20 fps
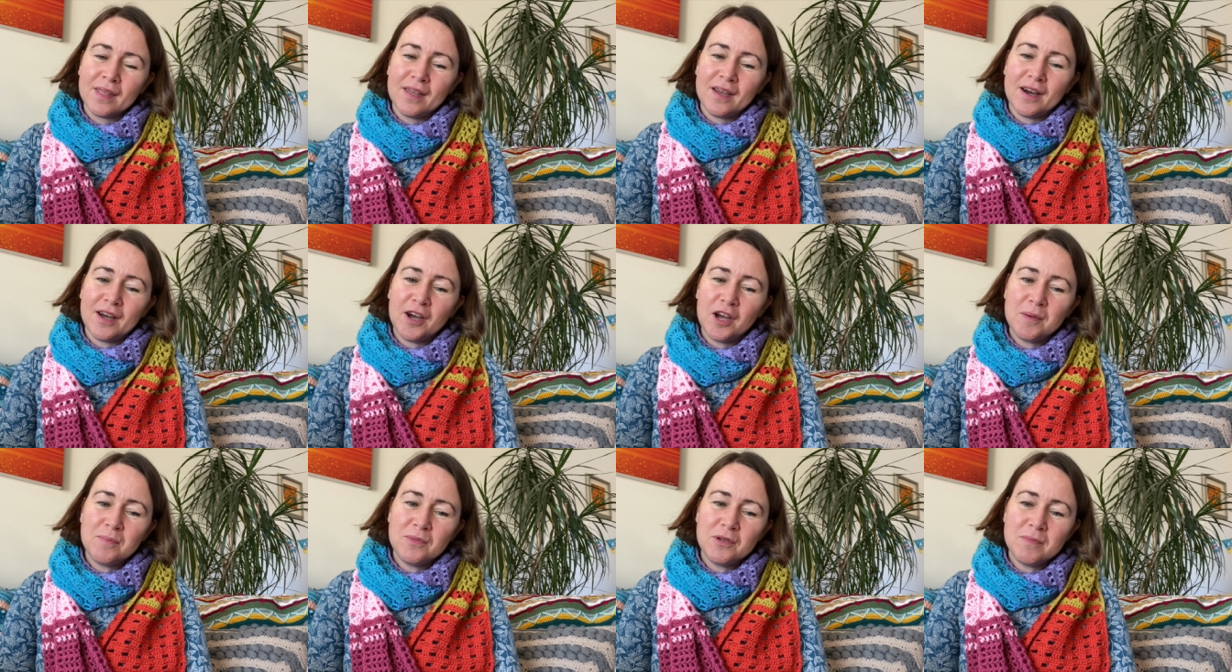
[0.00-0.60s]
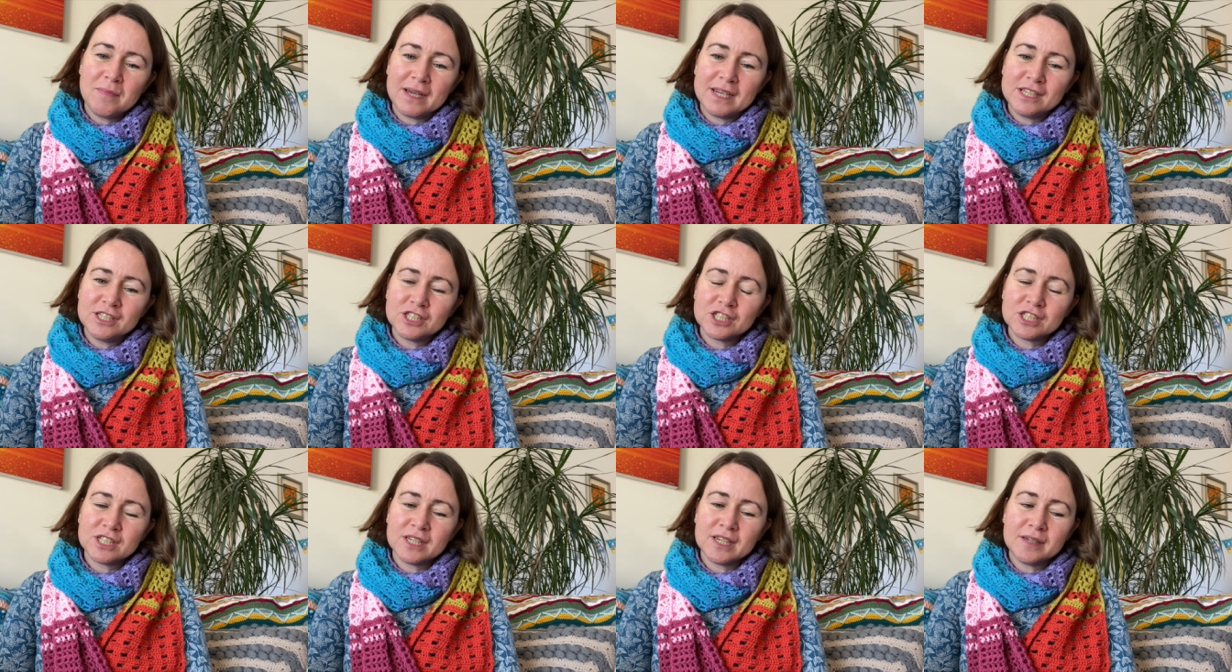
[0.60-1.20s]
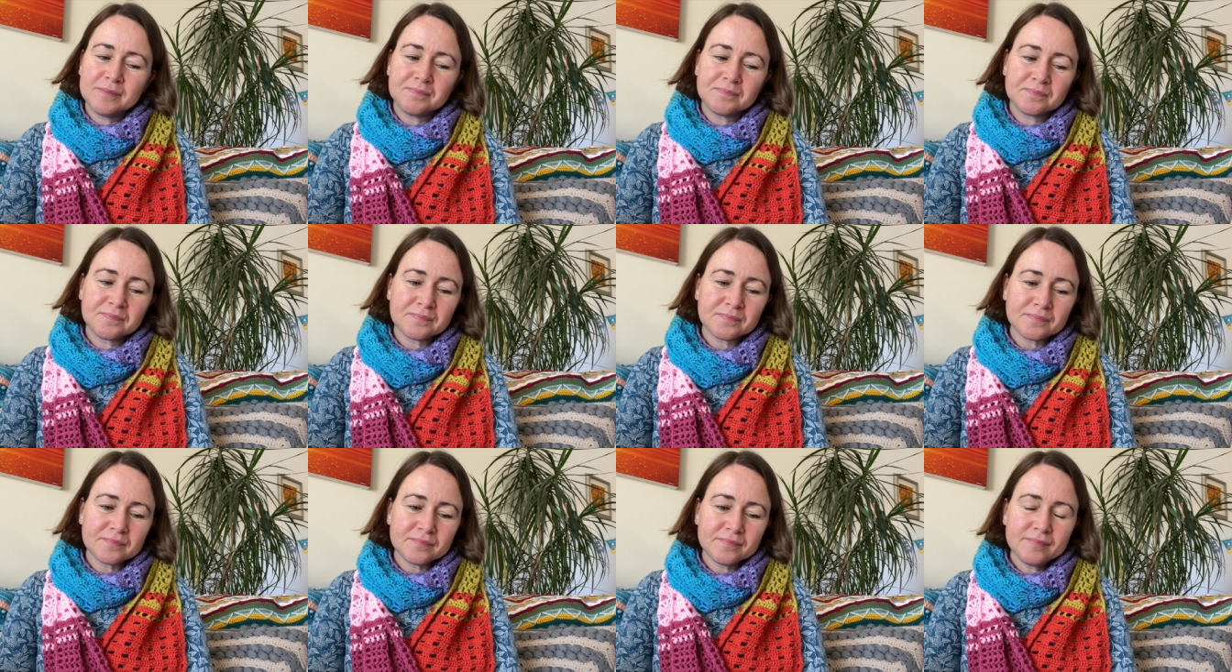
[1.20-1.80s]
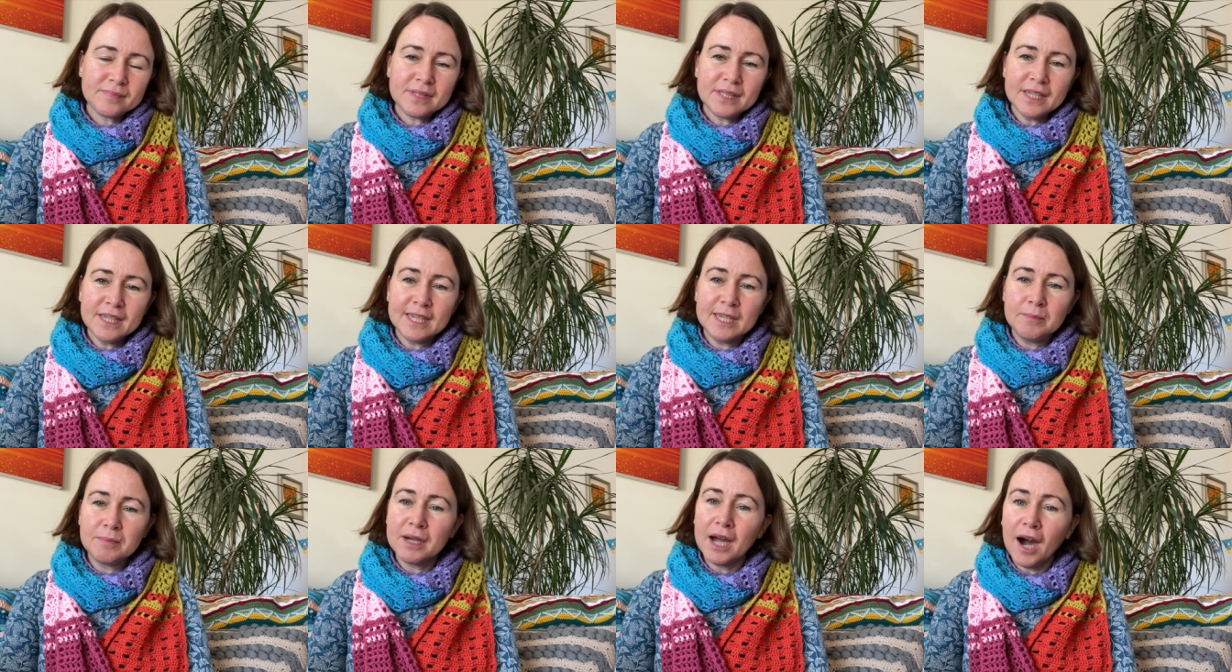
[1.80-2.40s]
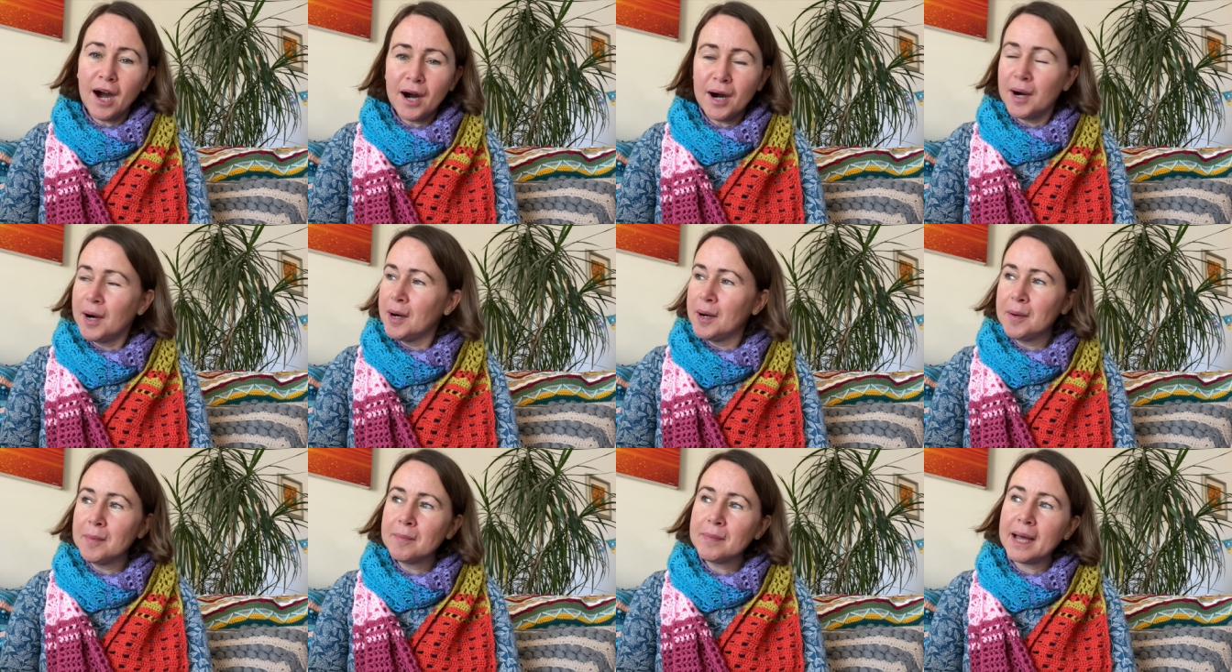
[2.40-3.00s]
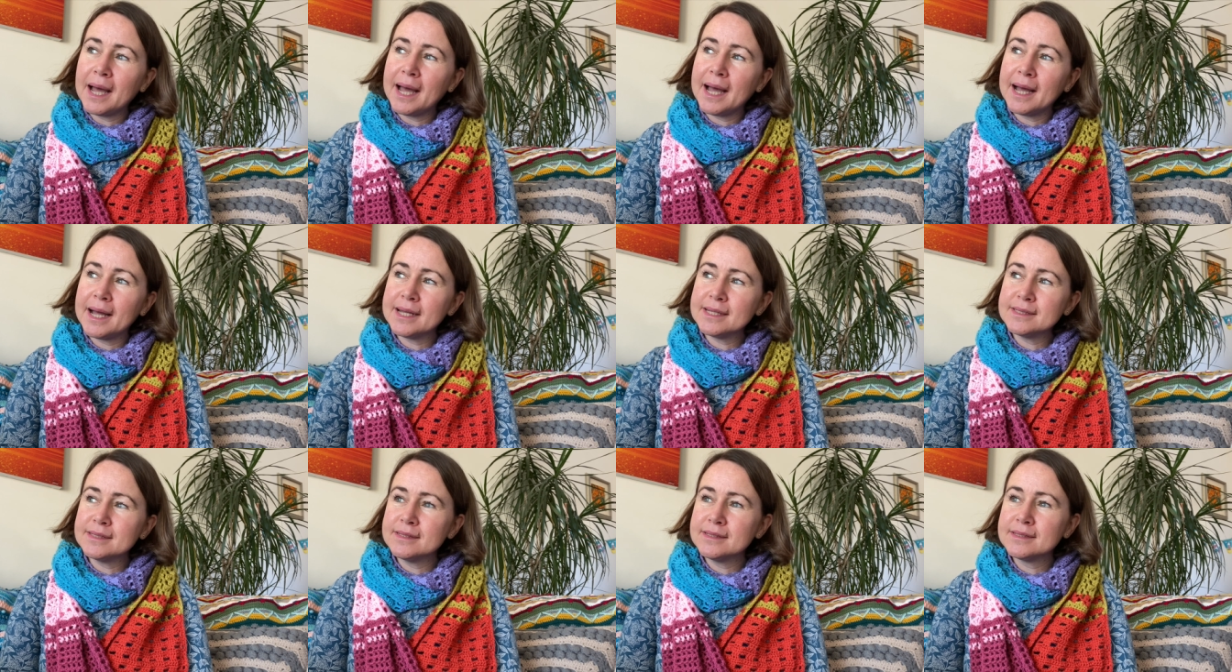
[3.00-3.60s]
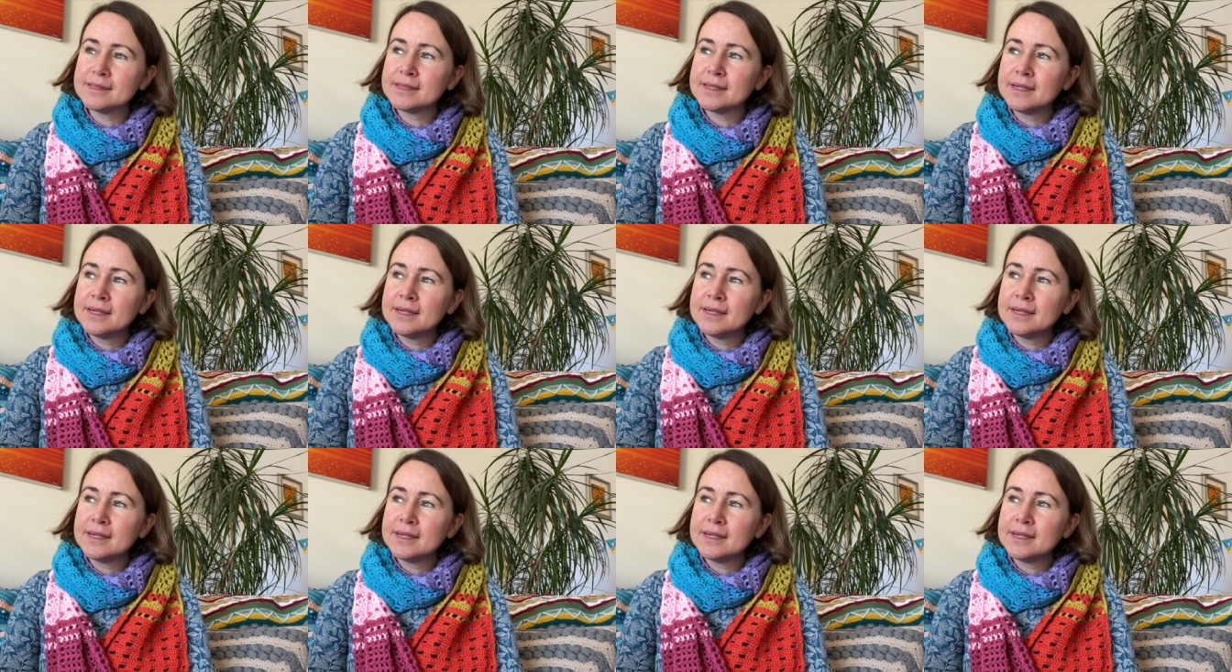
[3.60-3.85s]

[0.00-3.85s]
hope you manage to keep calm and